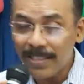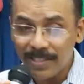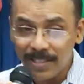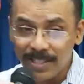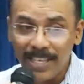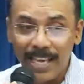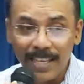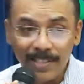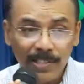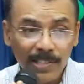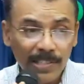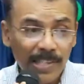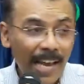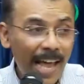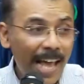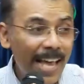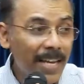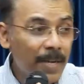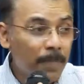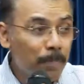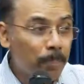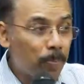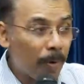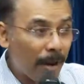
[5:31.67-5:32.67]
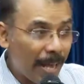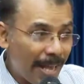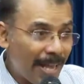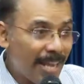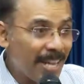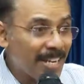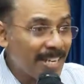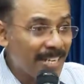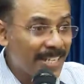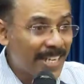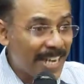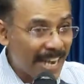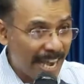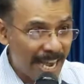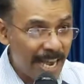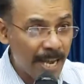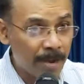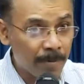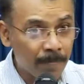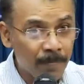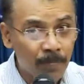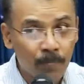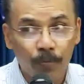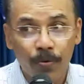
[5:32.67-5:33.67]
Just like playing
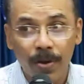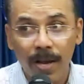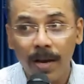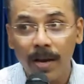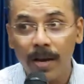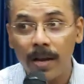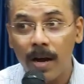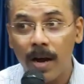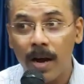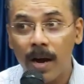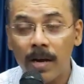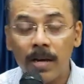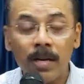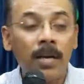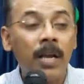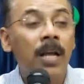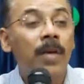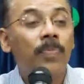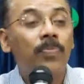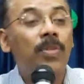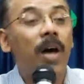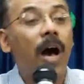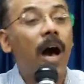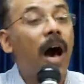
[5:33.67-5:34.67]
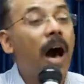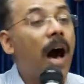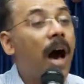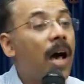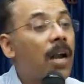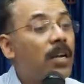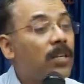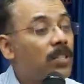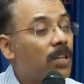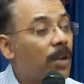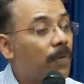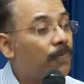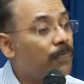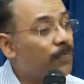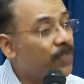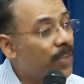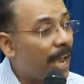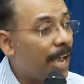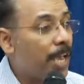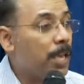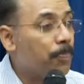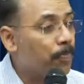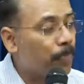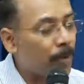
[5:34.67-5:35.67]
game, we learn the art of
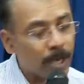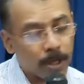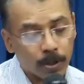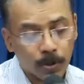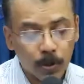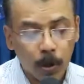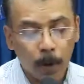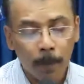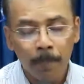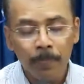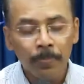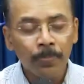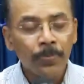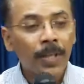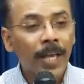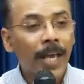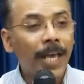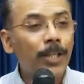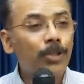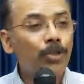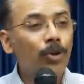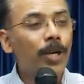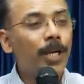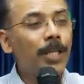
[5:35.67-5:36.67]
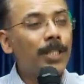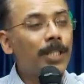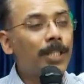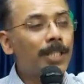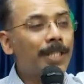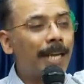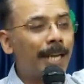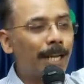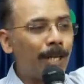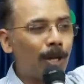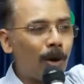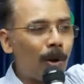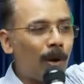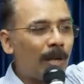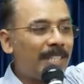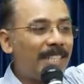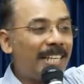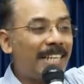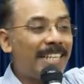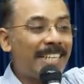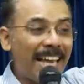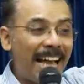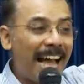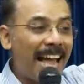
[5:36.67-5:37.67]
typing. So education
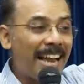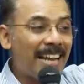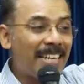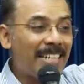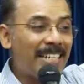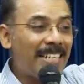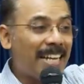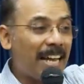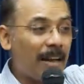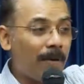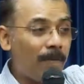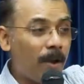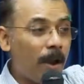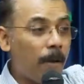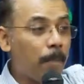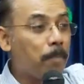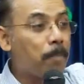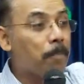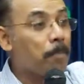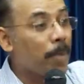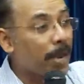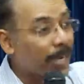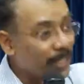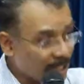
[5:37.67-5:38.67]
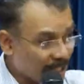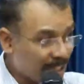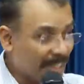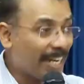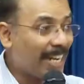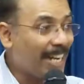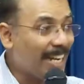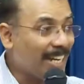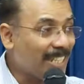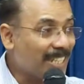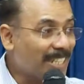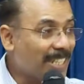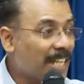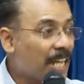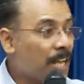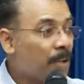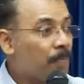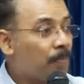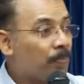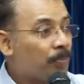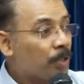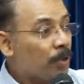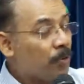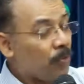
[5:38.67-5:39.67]
technology can develop machines
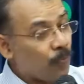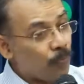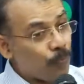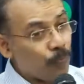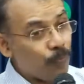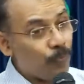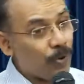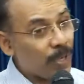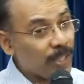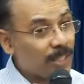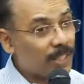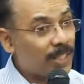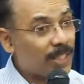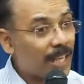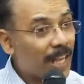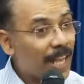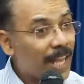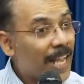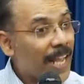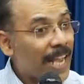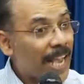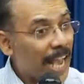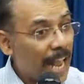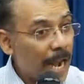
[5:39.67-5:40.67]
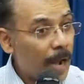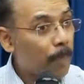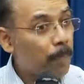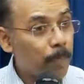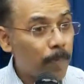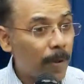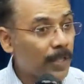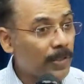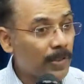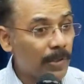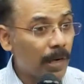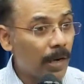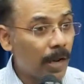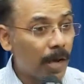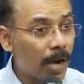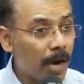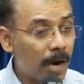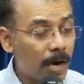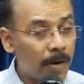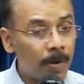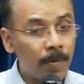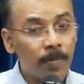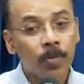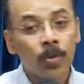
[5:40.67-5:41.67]
which help us
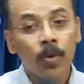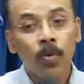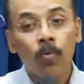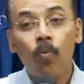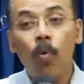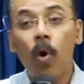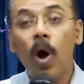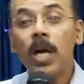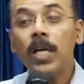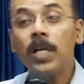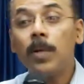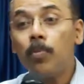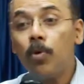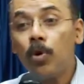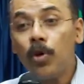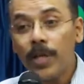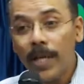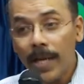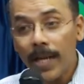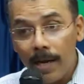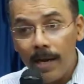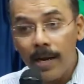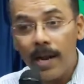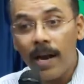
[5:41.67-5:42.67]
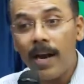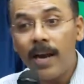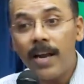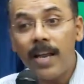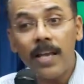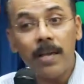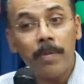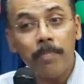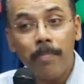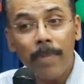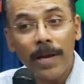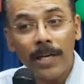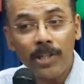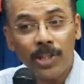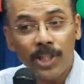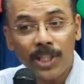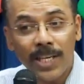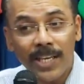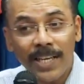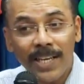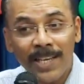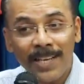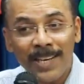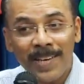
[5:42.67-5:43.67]
learn. What about a learning
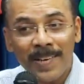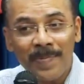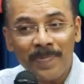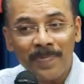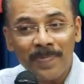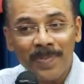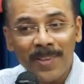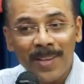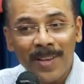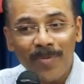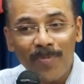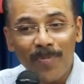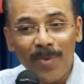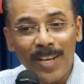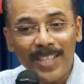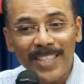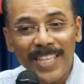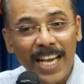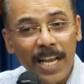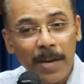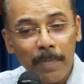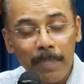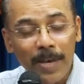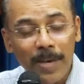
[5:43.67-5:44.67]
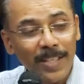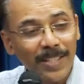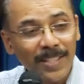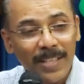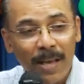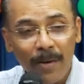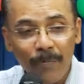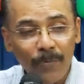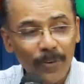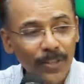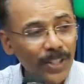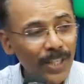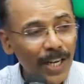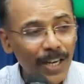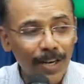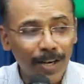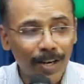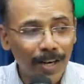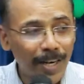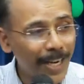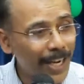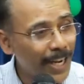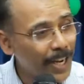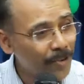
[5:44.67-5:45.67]
machine? Will there be
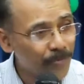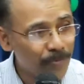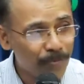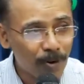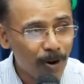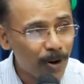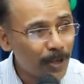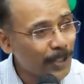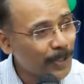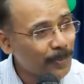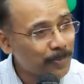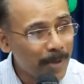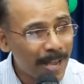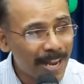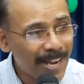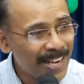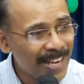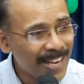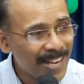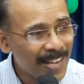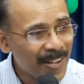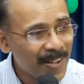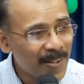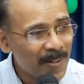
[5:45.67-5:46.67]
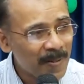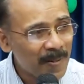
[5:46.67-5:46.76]
sufficient reinforcement?